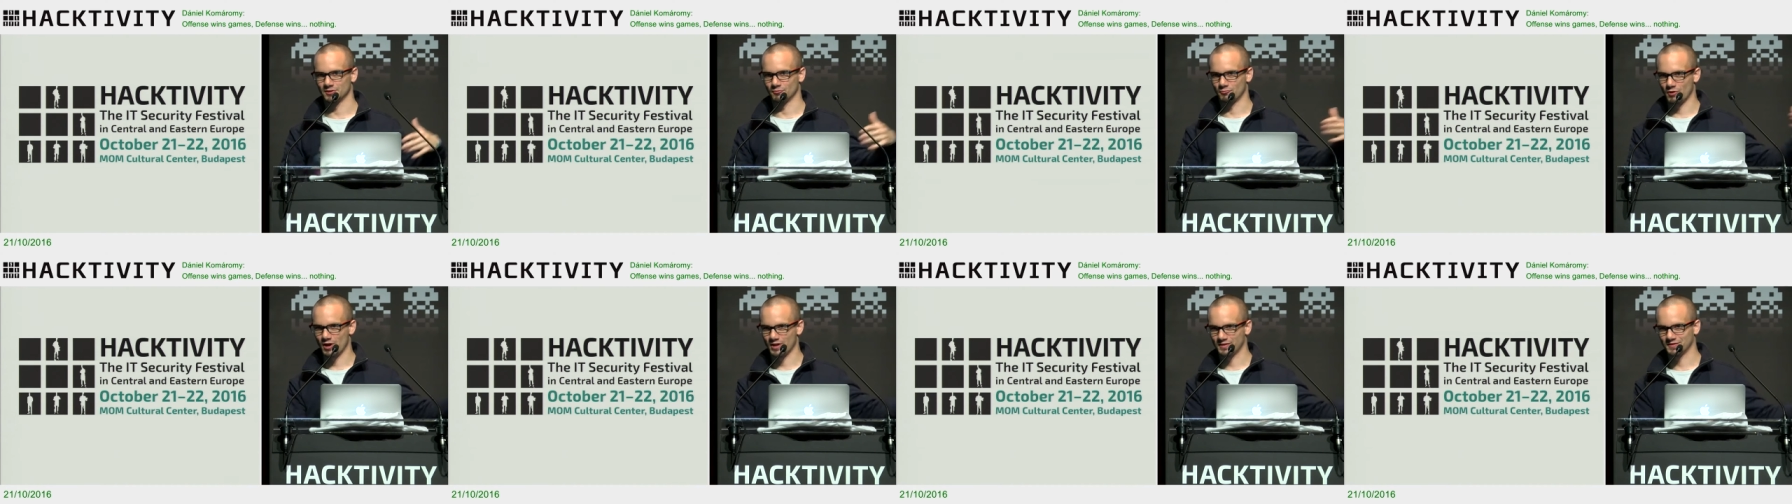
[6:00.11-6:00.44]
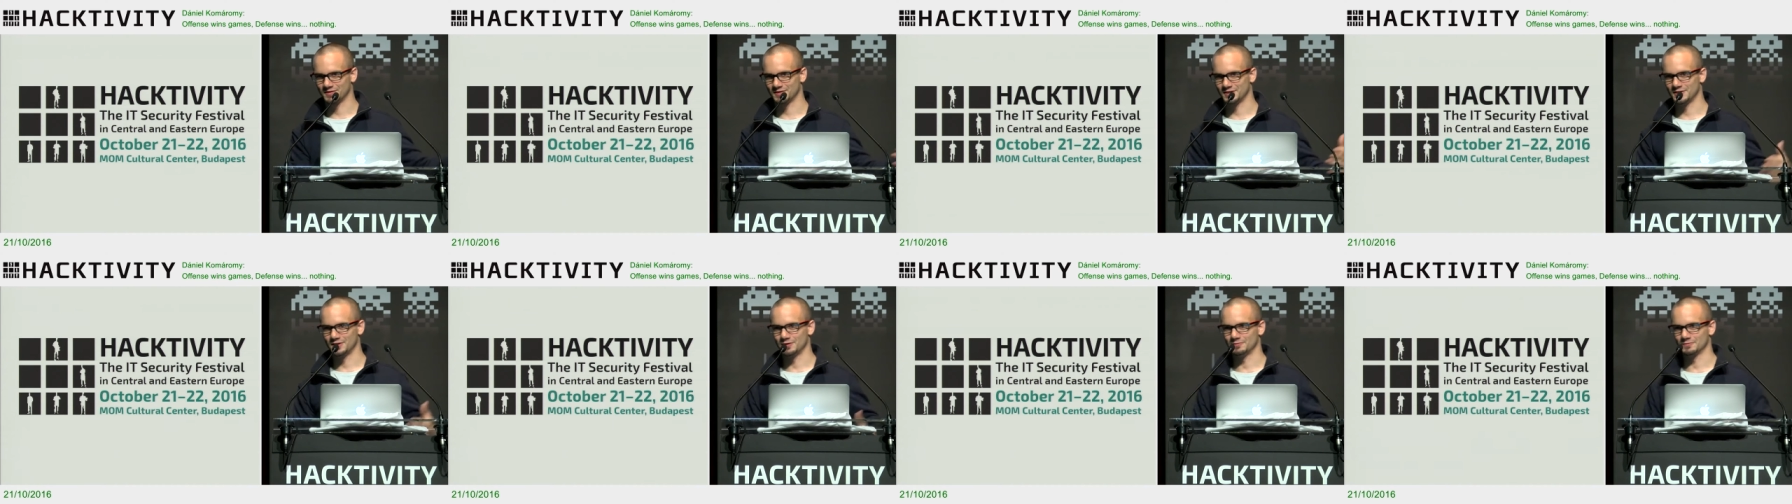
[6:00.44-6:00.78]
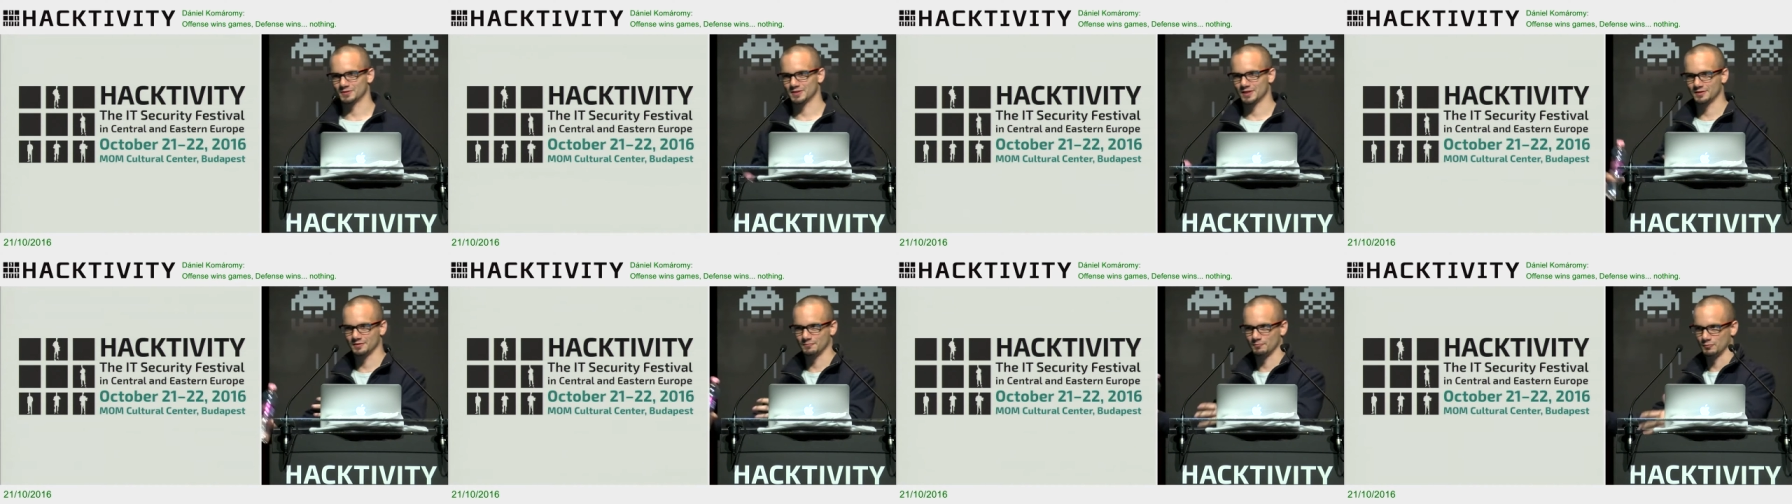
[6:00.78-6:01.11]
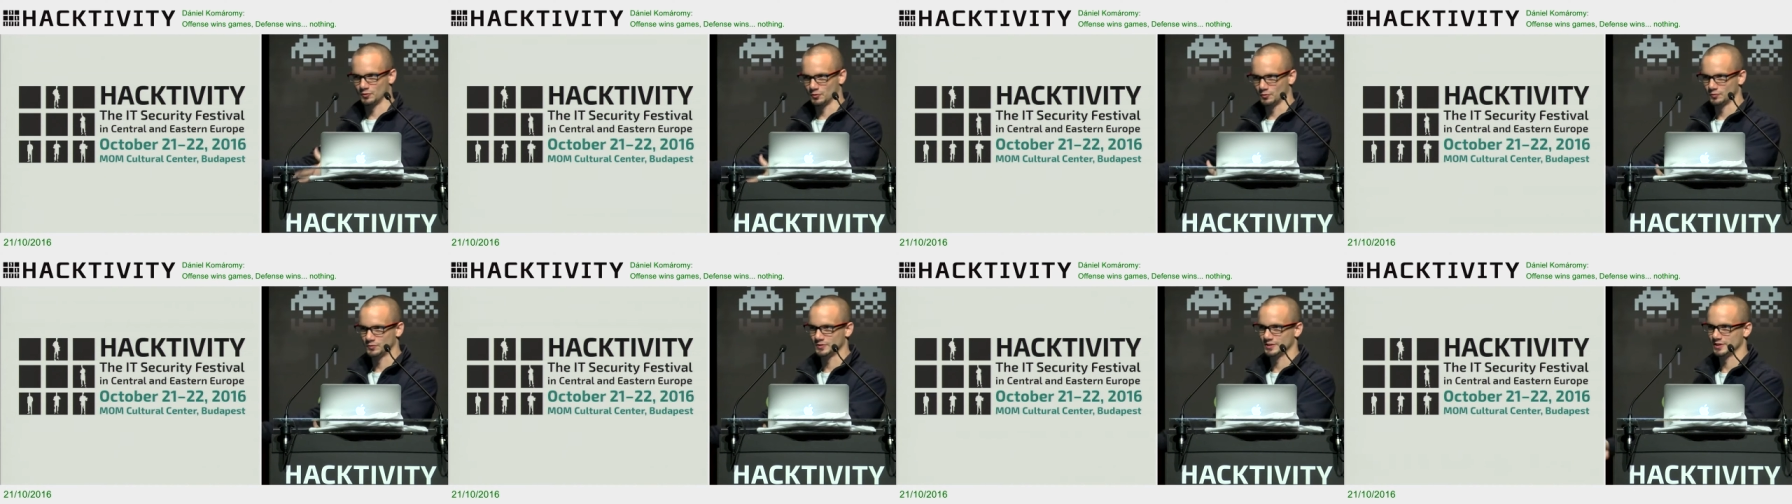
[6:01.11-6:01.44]
the red teams and the
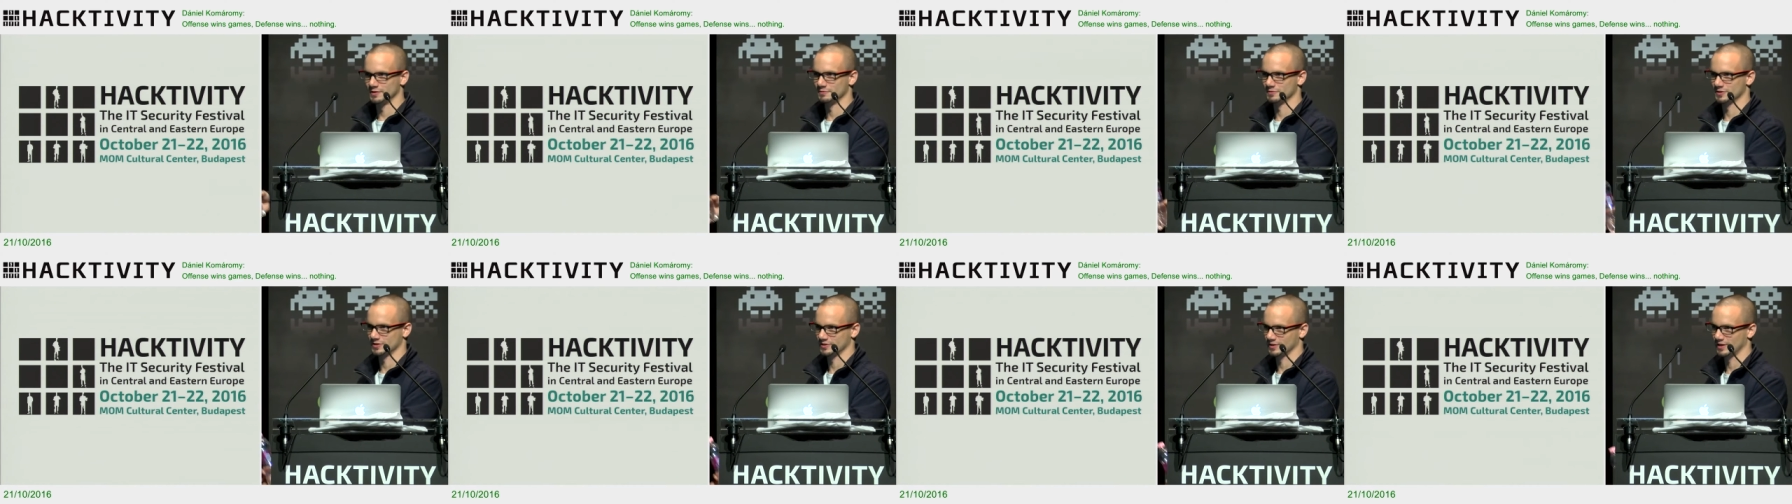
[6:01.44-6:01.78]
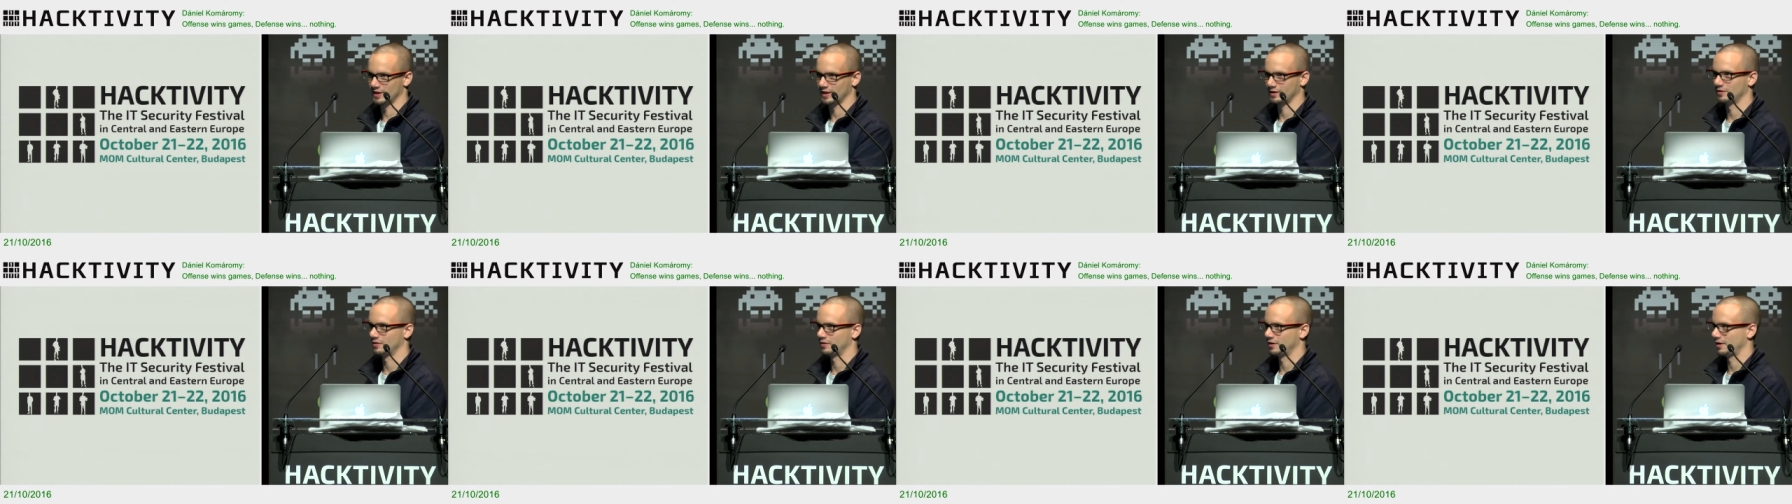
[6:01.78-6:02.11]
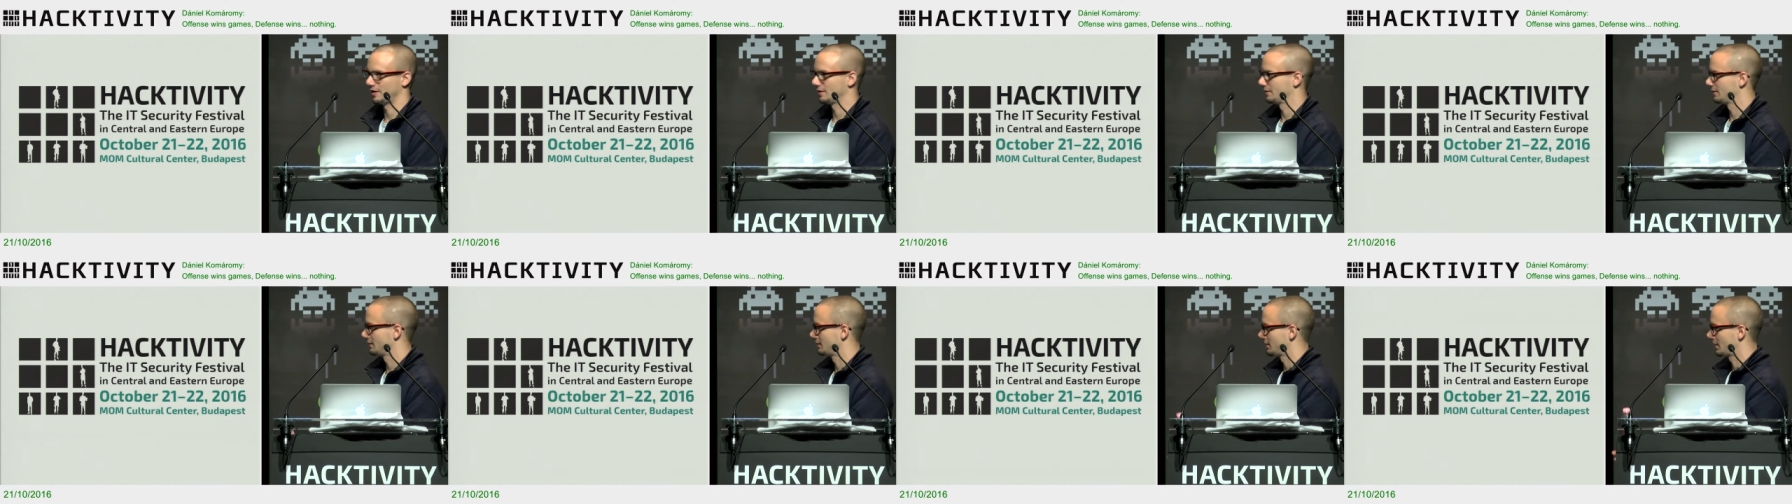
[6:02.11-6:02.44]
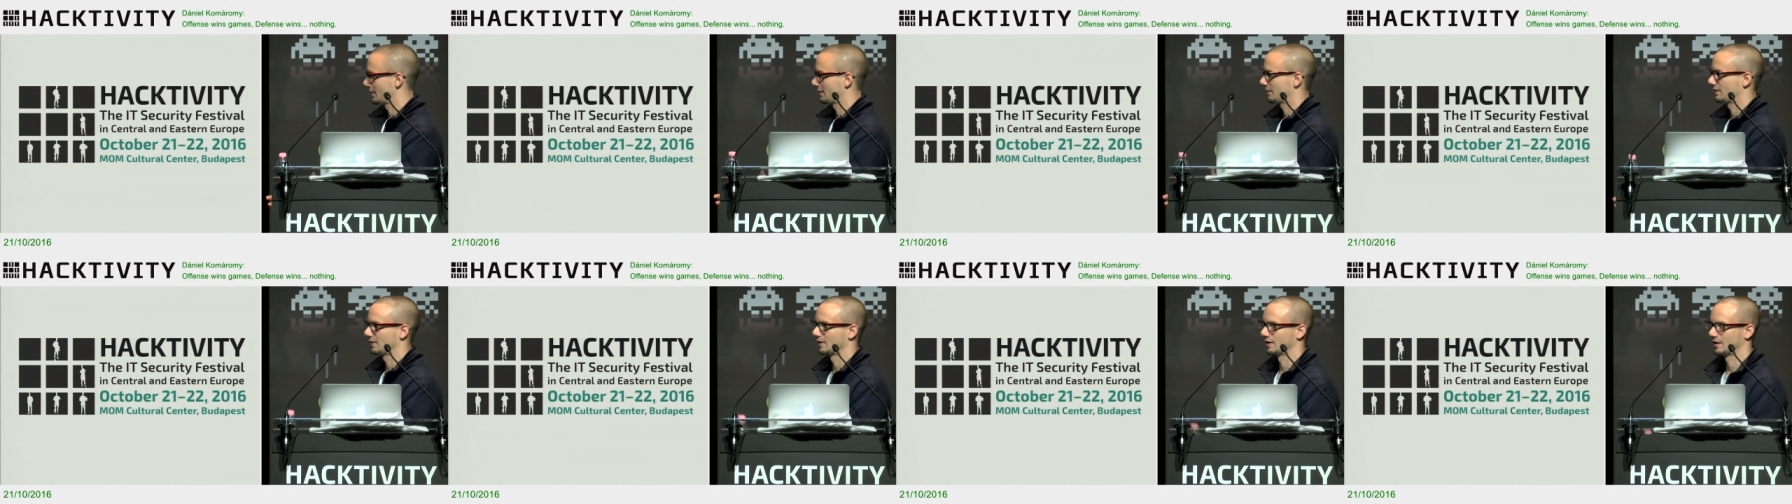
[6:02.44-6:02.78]
blue teams, together, and
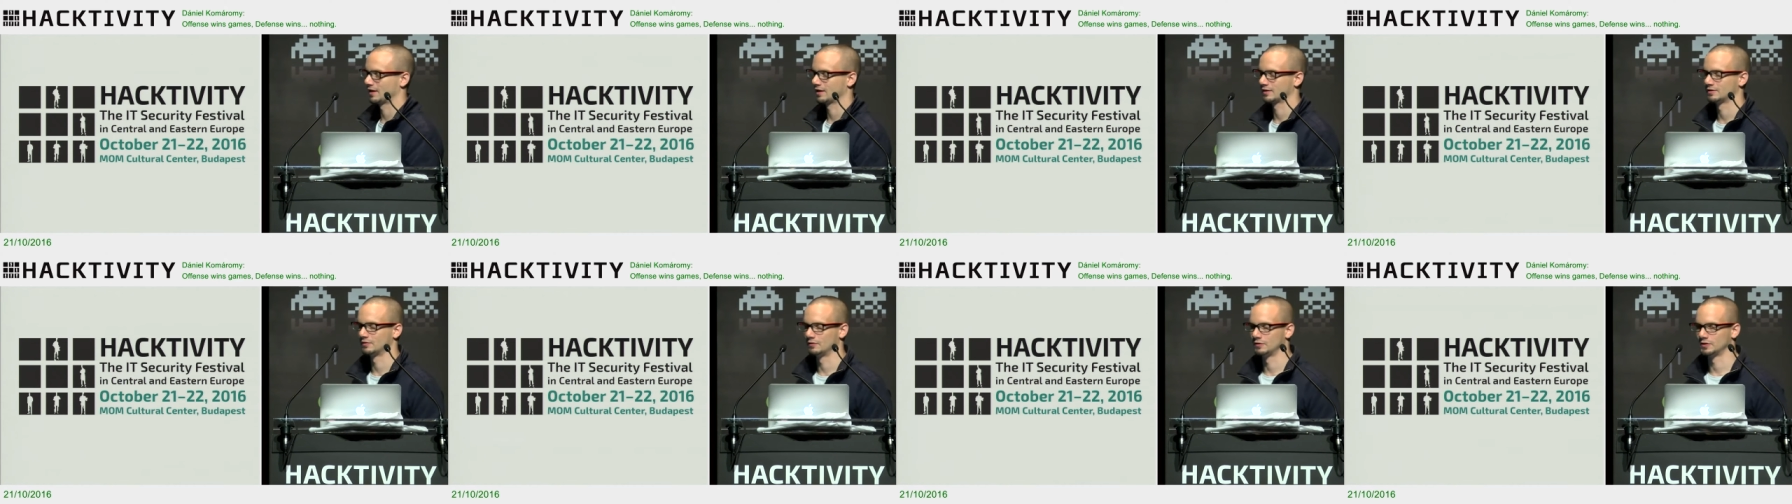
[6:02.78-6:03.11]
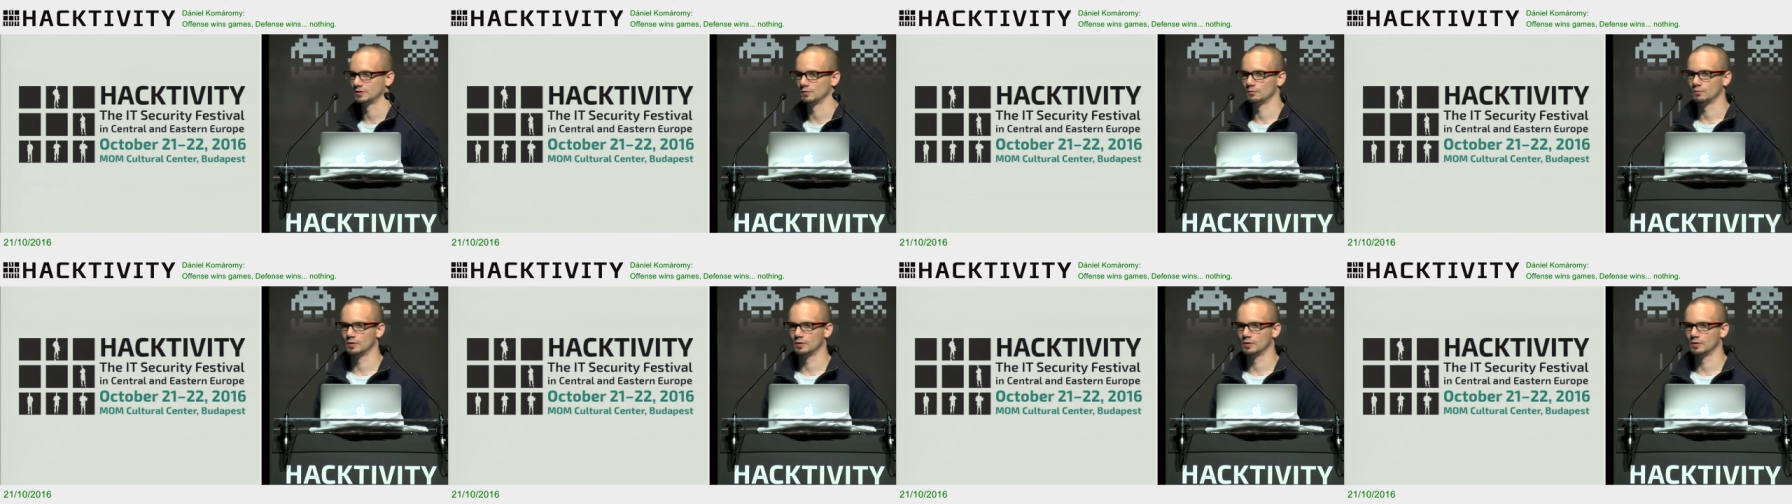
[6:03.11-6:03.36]
I think Hacktivity